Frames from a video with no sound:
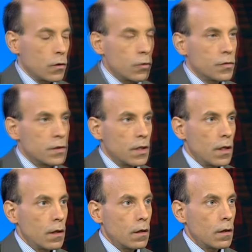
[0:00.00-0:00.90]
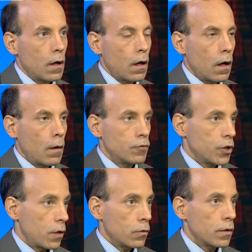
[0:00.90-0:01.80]
You've seen um,
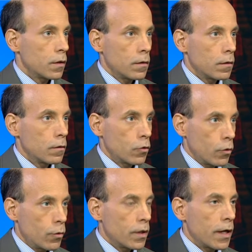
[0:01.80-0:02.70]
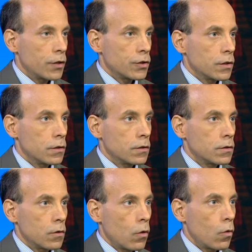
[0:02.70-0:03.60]
generally good relations,
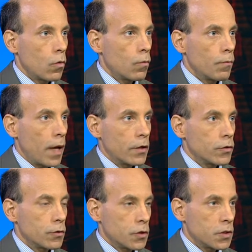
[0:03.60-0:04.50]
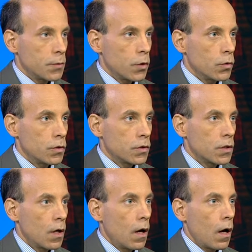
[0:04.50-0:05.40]
no major disputes,
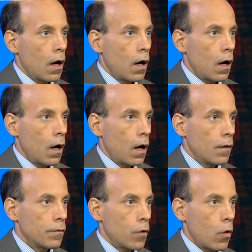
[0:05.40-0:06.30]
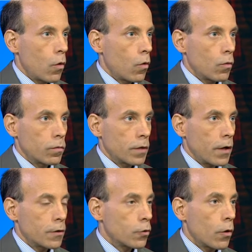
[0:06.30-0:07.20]
uh, no
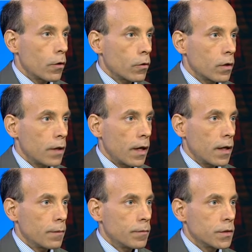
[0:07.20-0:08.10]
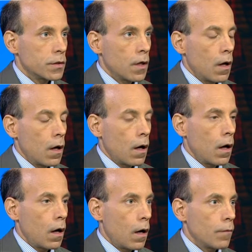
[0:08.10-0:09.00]
territorial claims.
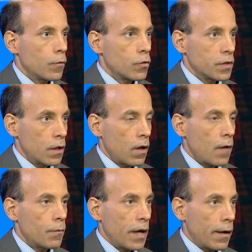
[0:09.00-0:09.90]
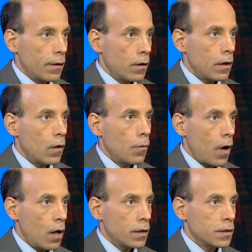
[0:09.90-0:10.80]
Uh, you've seen a lot of parallel
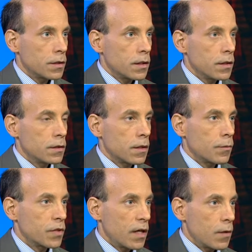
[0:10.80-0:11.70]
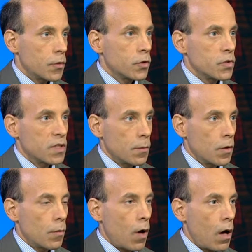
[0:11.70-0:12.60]
policies. They tend to pursue similar
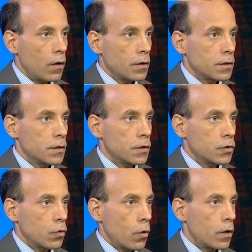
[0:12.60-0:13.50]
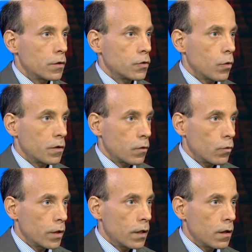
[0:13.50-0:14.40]
policies towards North
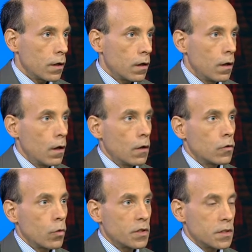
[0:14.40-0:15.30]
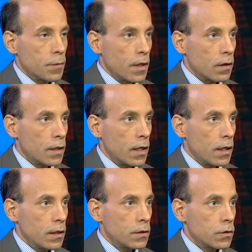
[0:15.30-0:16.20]
Korea, towards the Middle
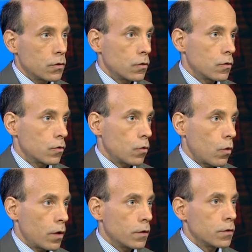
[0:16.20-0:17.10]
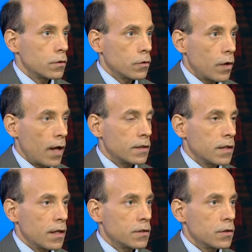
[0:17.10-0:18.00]
East, towards the United
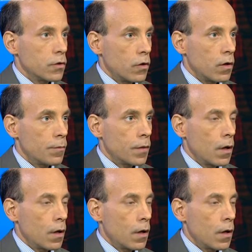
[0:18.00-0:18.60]
States and Europe.